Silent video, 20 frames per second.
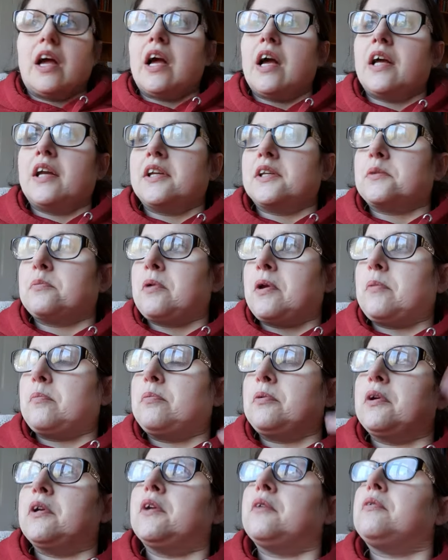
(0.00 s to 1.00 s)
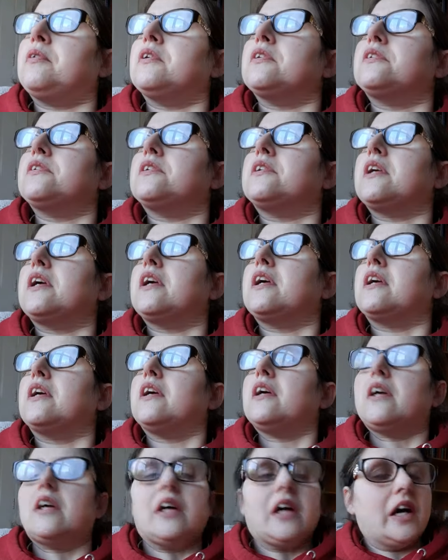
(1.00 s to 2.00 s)
And it's been beautiful
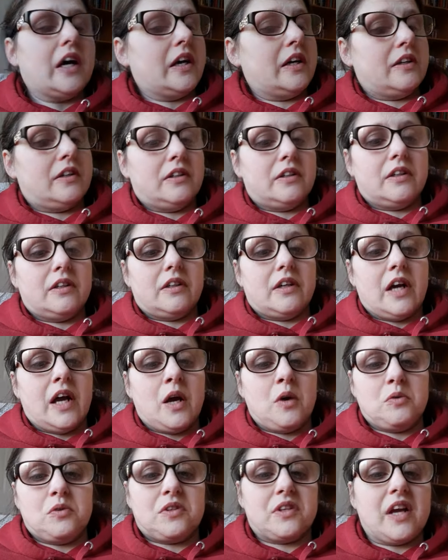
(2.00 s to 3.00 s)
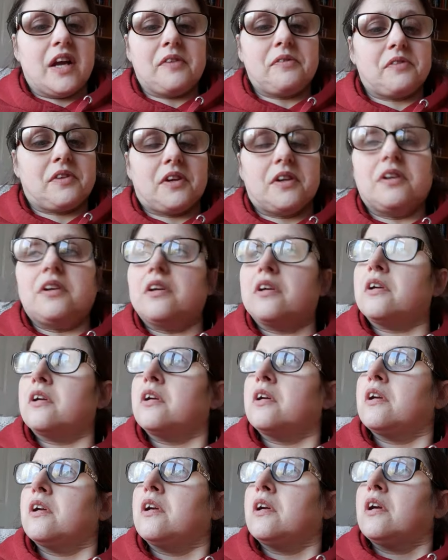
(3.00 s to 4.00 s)
today. Outstanding.
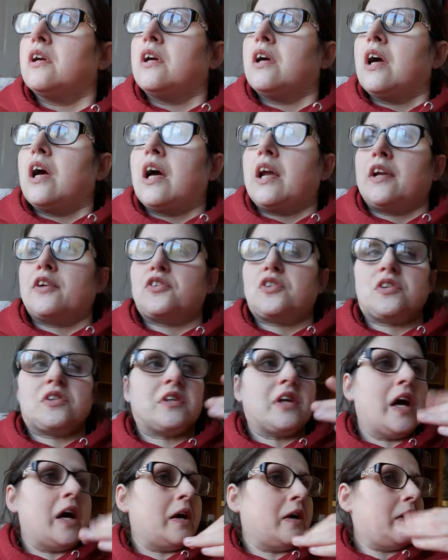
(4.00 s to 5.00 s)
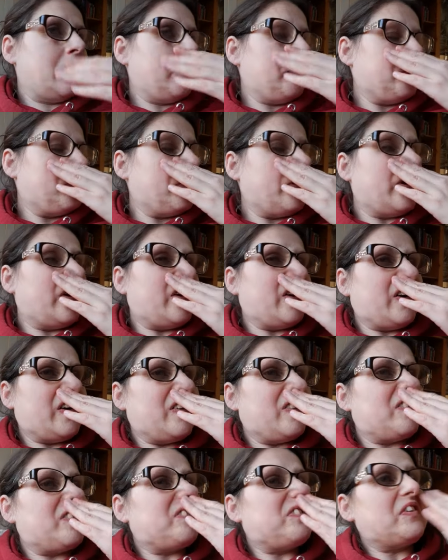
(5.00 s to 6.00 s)
And I just hung off.
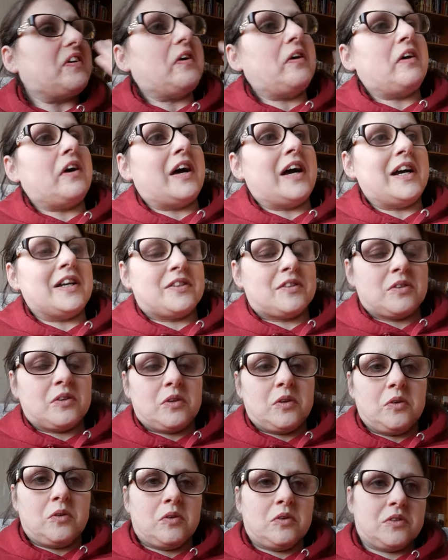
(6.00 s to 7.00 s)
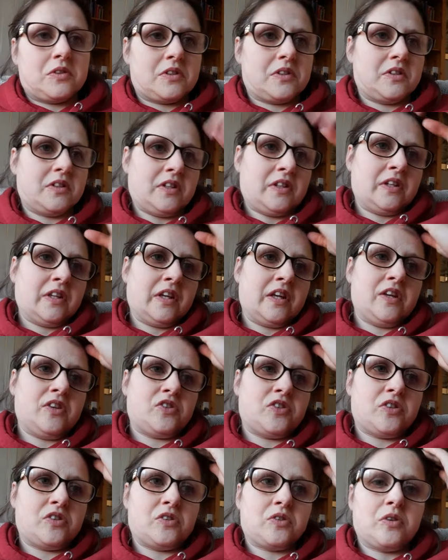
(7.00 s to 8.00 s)
I had some clothes in the
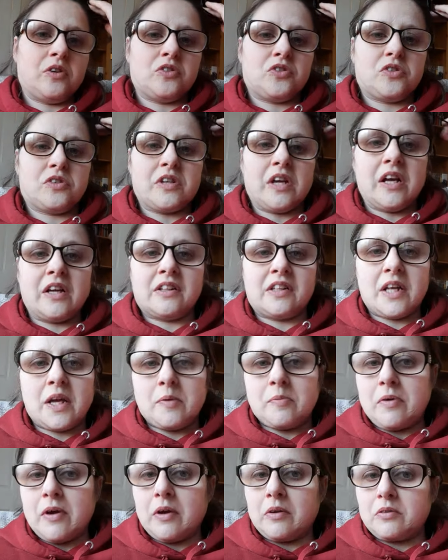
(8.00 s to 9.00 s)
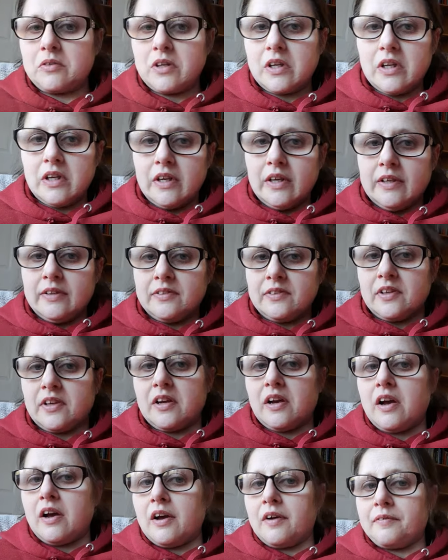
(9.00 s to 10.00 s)
kitchen, so I'll just hang them out, say
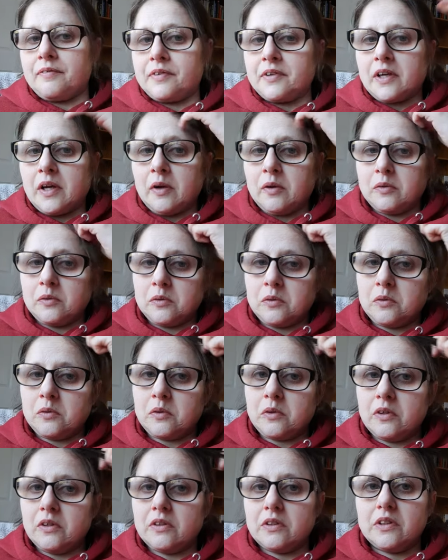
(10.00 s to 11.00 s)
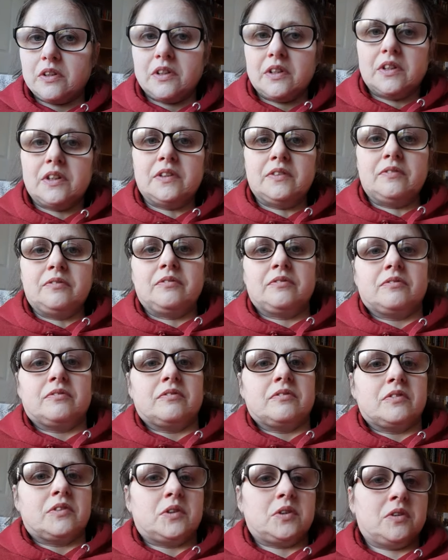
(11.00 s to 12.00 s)
half an hour ago,
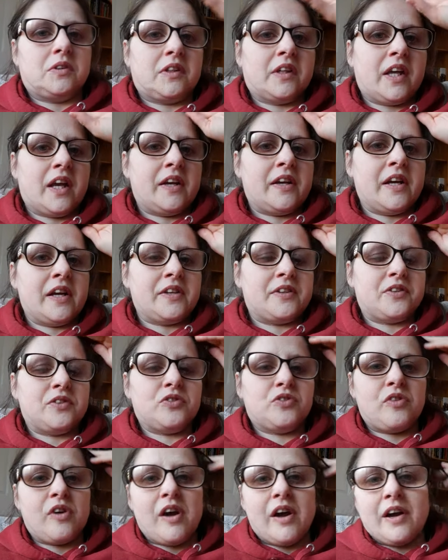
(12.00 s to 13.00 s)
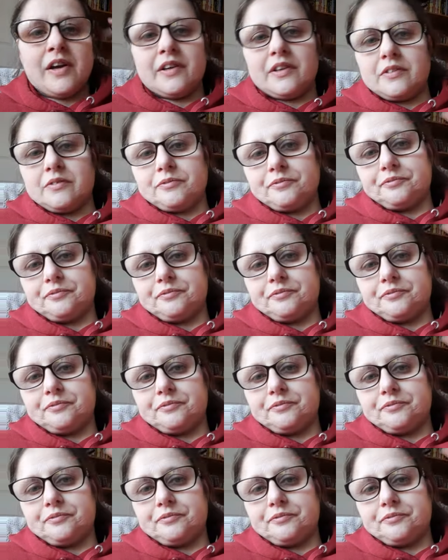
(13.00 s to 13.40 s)
so they get nice and dry.